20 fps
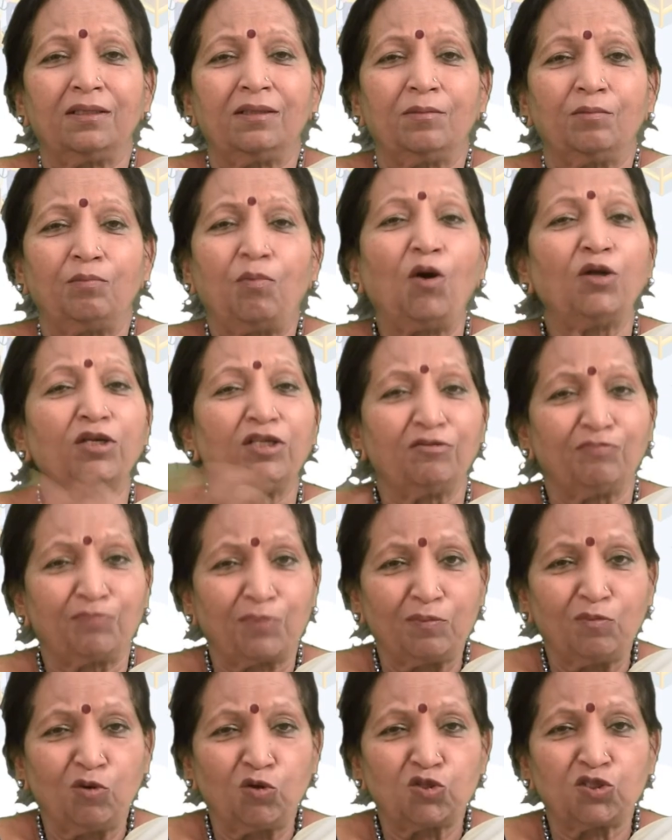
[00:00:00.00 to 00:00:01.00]
point of
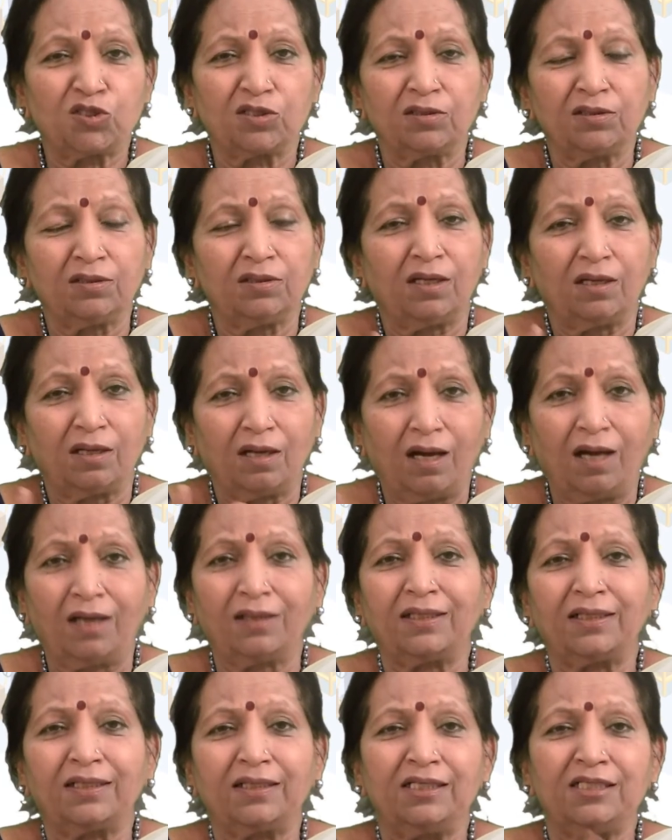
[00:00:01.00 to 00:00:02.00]
promotion
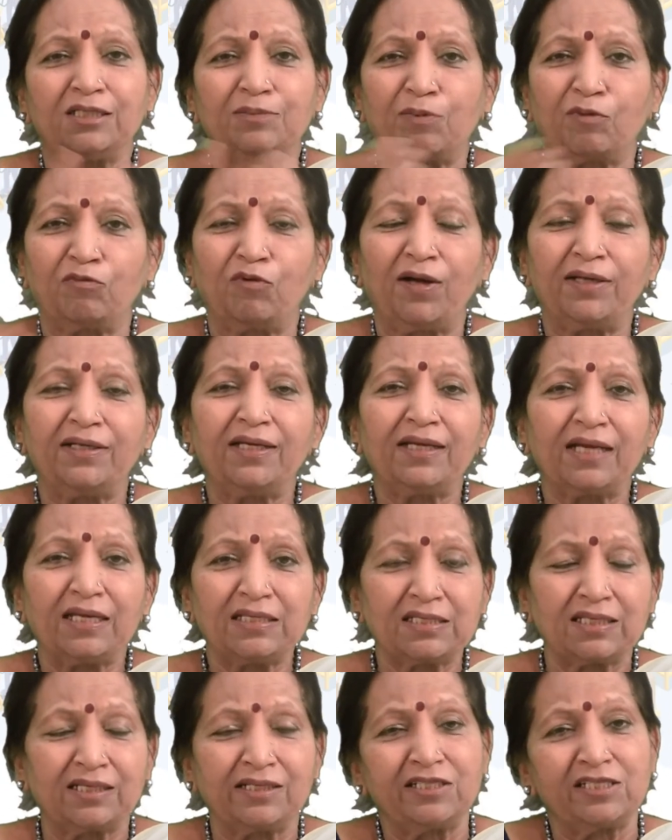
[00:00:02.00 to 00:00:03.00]
articles, providing
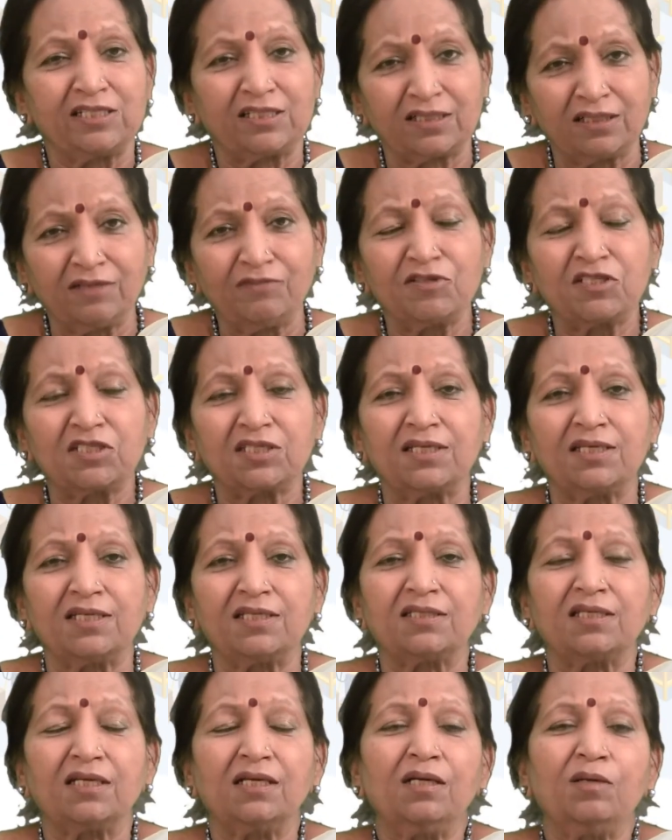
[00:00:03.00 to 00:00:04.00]
ancillary
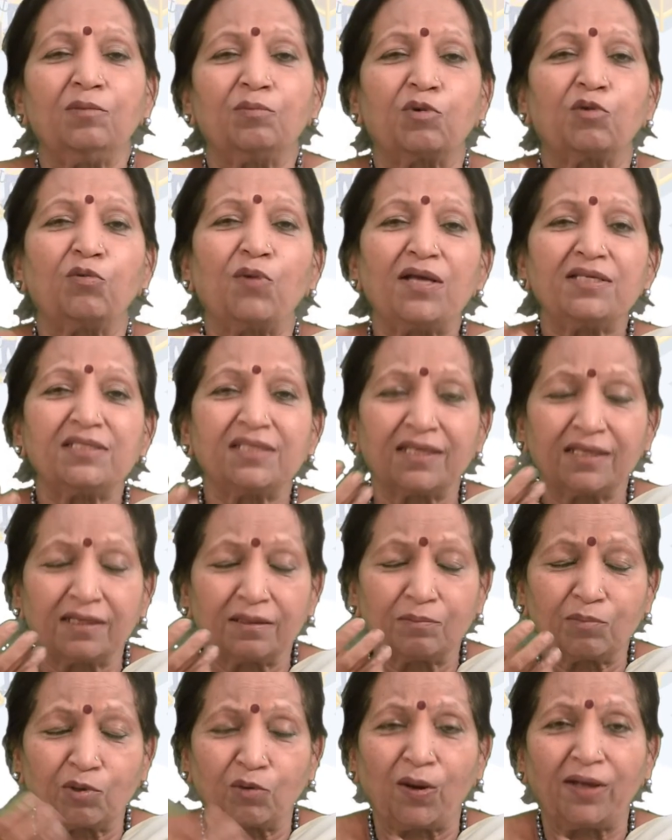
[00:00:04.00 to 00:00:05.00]
services,
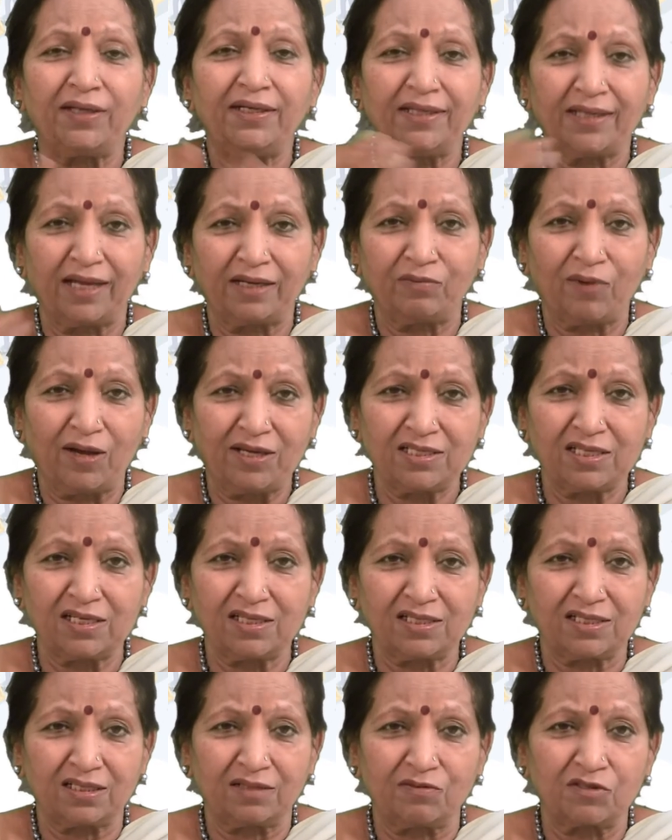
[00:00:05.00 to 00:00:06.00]
providing advisory
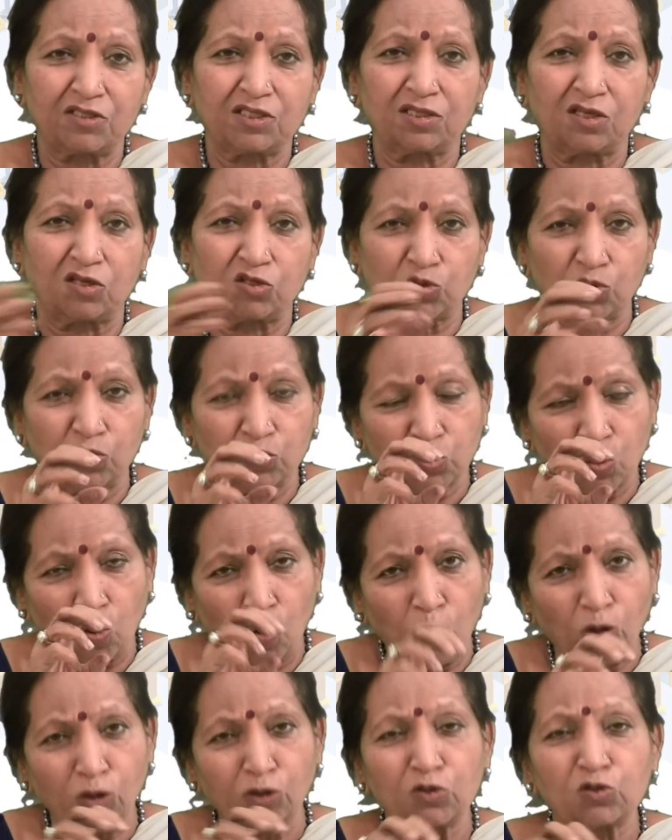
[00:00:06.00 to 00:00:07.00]
services, and so on. So,
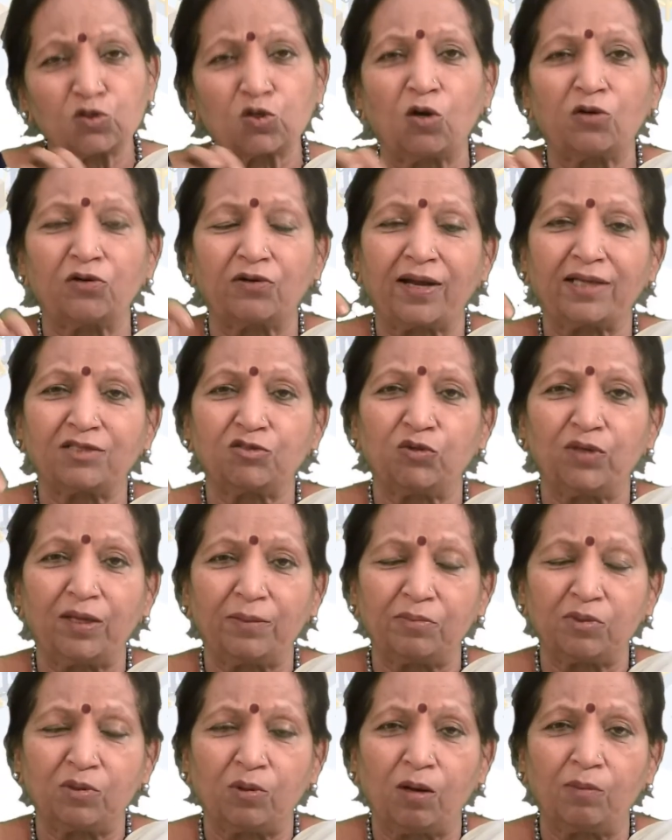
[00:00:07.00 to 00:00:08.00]
all those contractual
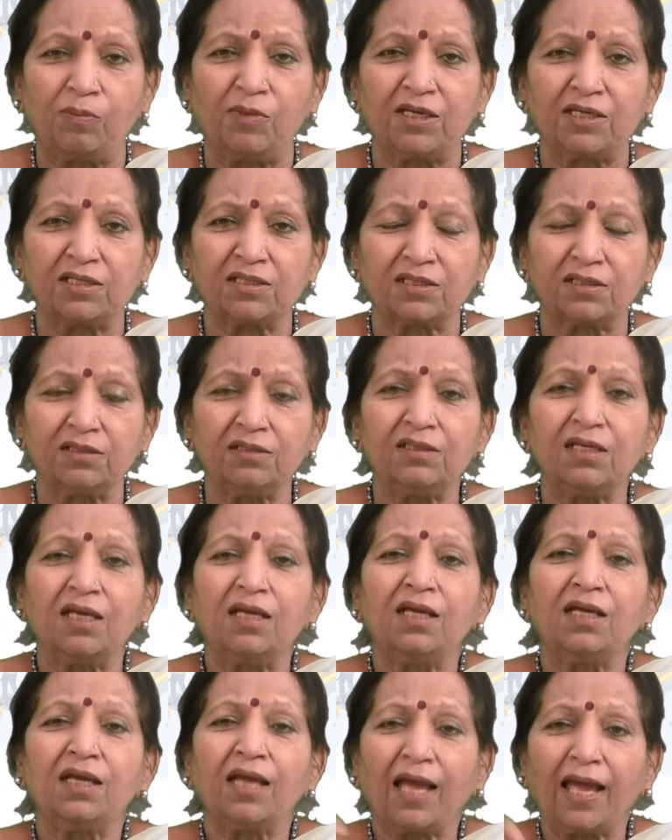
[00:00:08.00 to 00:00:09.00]
obligations
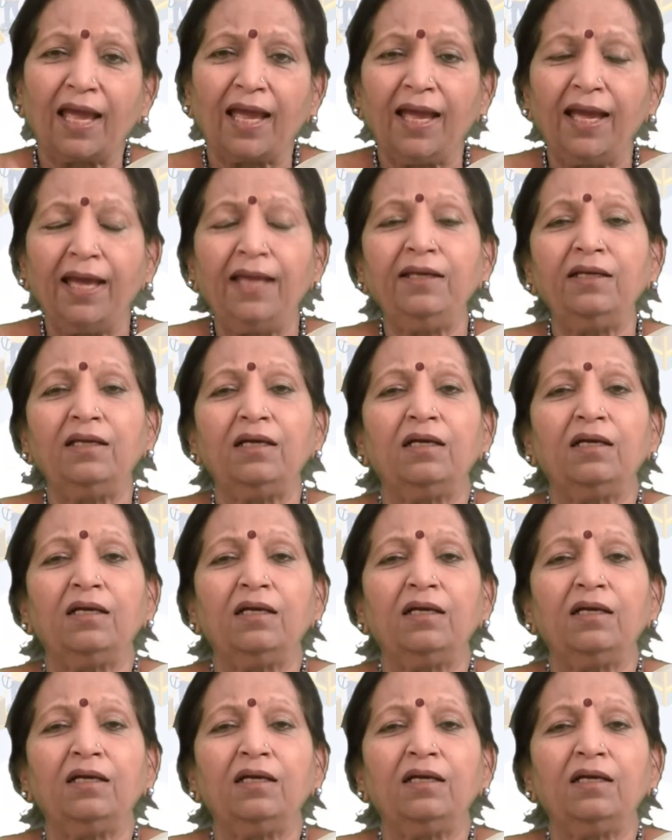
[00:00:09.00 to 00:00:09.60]
and